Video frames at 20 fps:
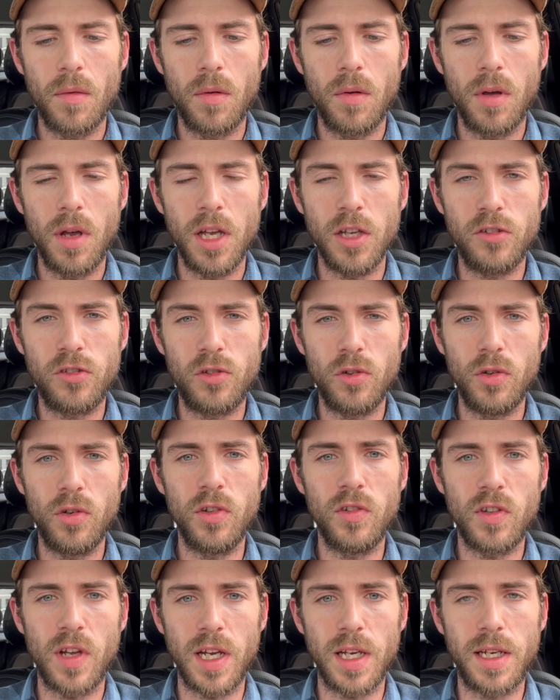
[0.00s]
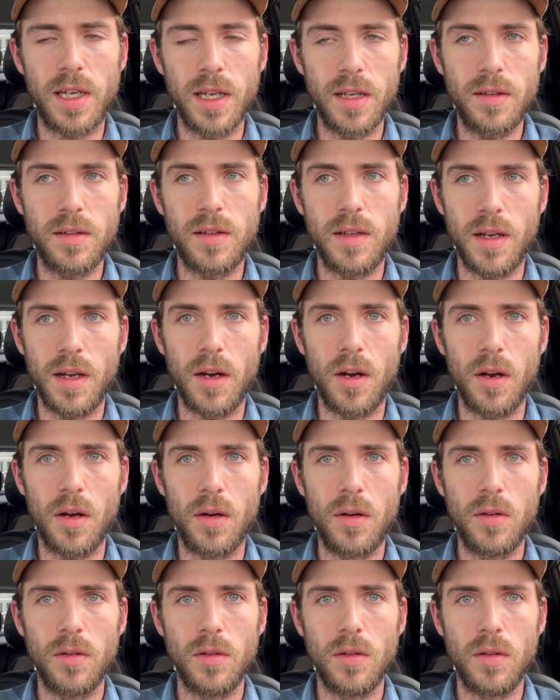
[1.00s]
as soon as I get
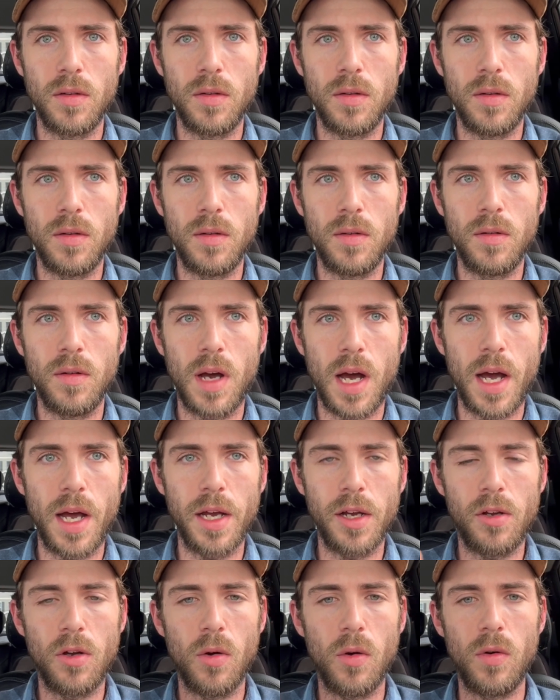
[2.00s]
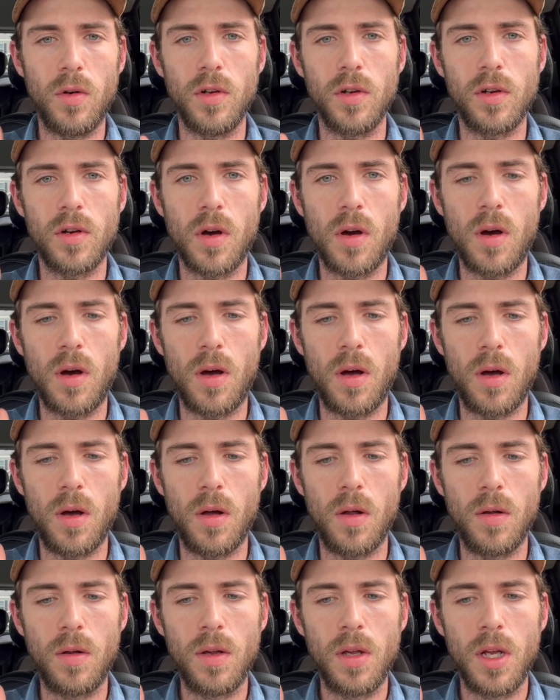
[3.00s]
there, I go to
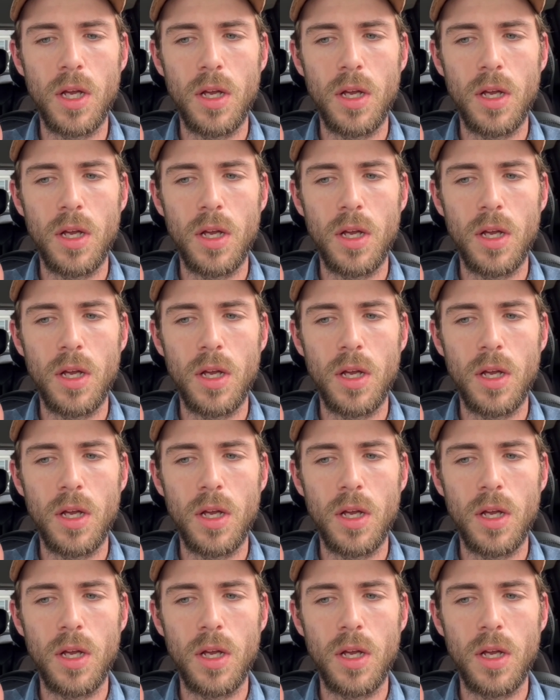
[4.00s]
call